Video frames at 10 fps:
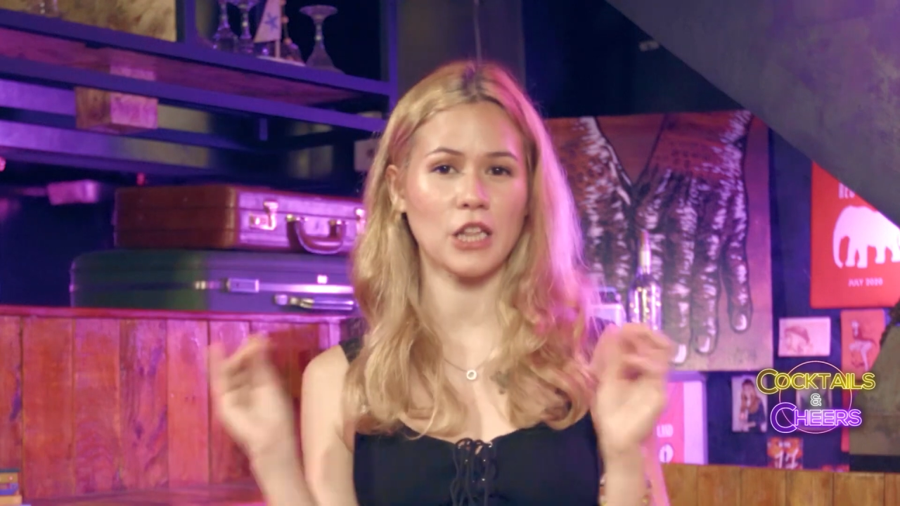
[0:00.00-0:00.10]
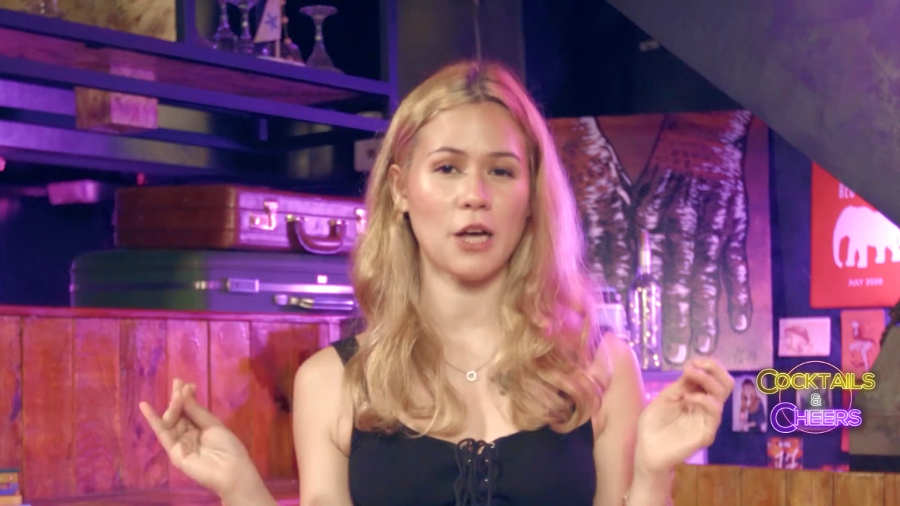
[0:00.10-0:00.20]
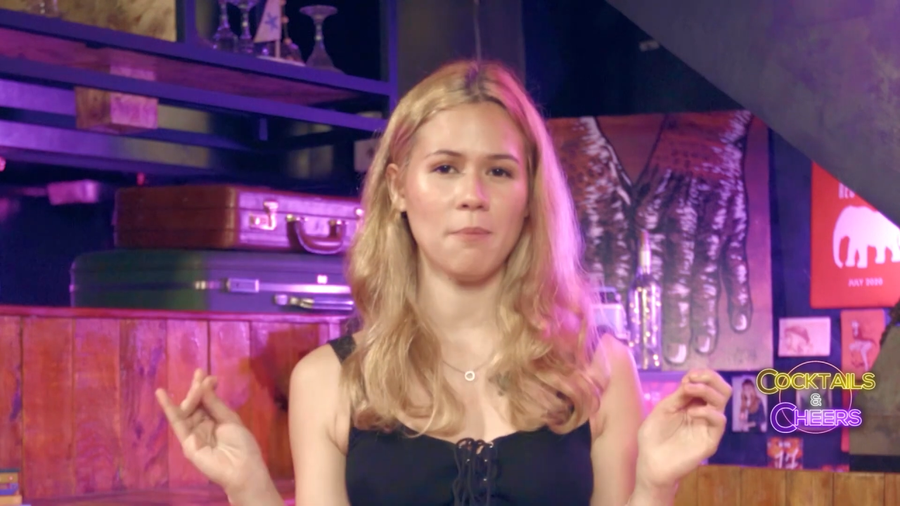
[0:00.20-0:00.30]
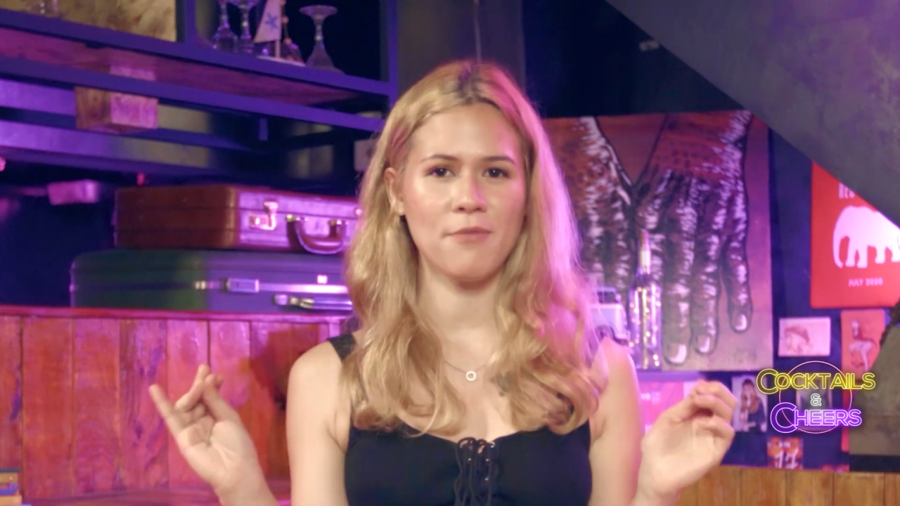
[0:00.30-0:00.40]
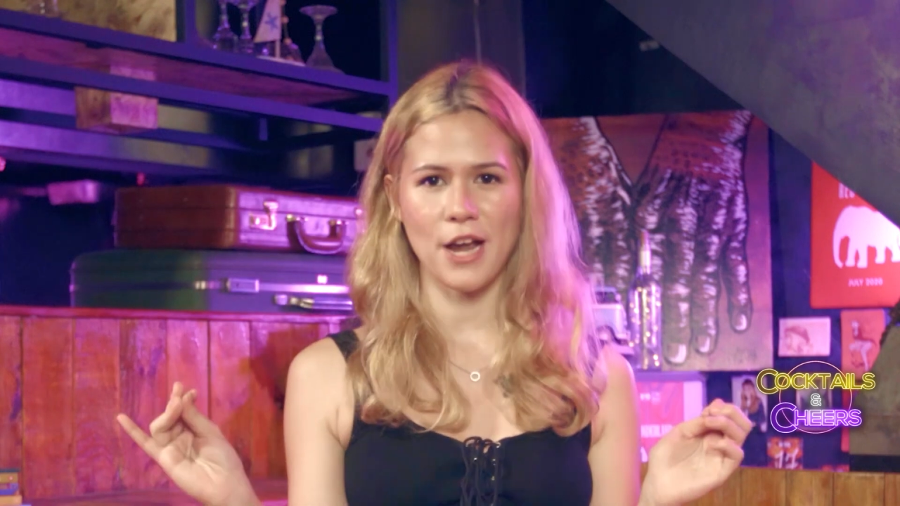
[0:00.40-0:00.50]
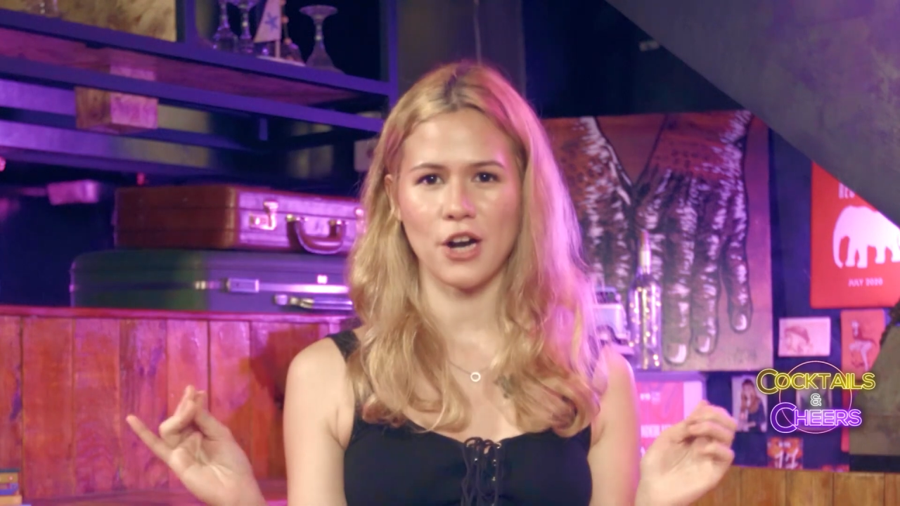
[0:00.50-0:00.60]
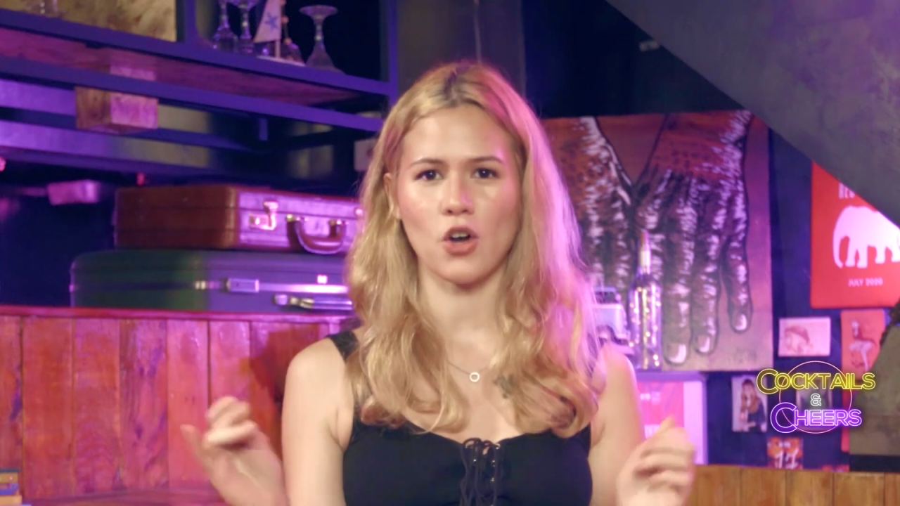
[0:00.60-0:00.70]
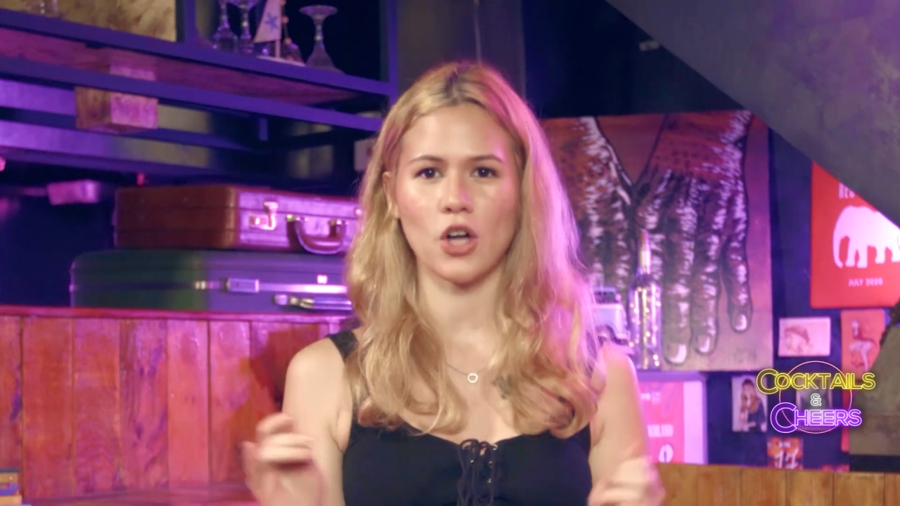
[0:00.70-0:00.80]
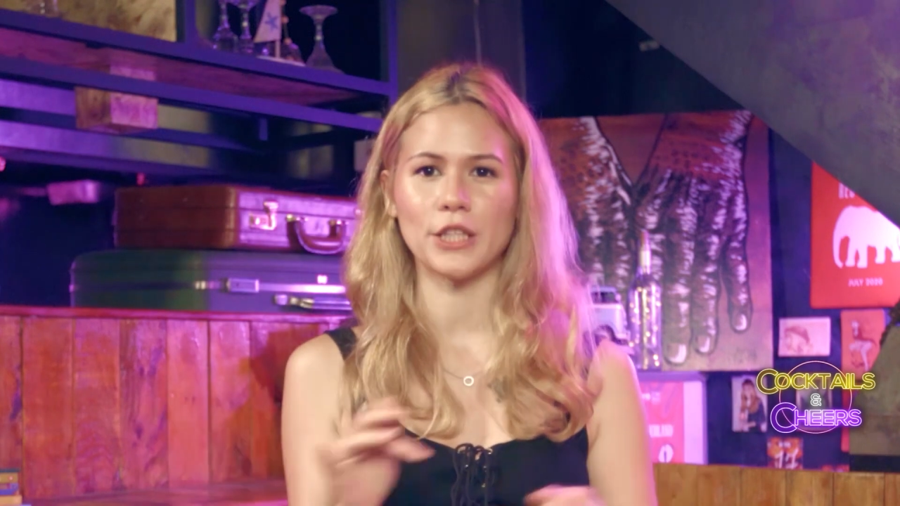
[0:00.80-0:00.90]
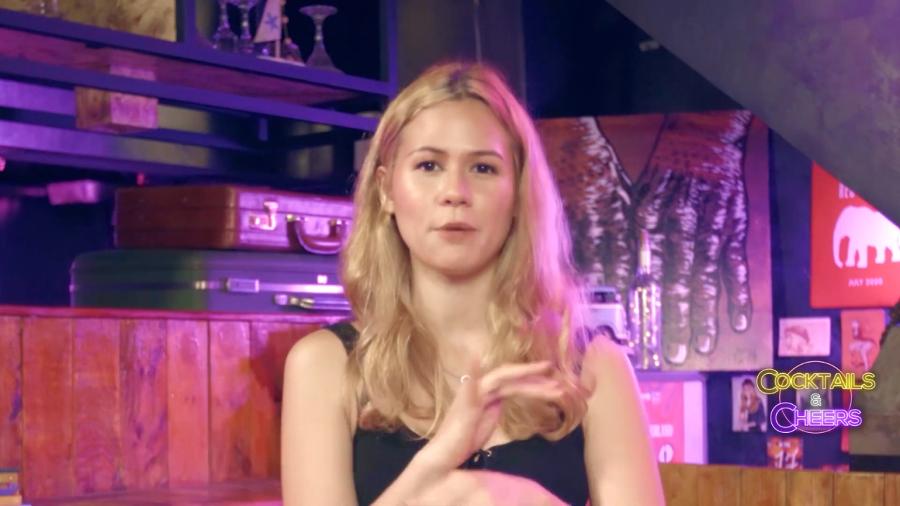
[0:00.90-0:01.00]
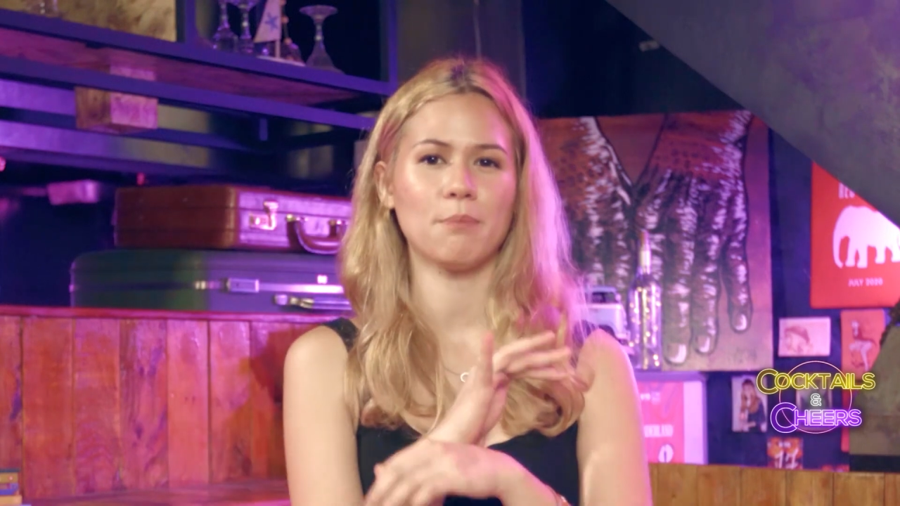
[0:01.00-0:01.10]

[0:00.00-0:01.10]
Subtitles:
club there called the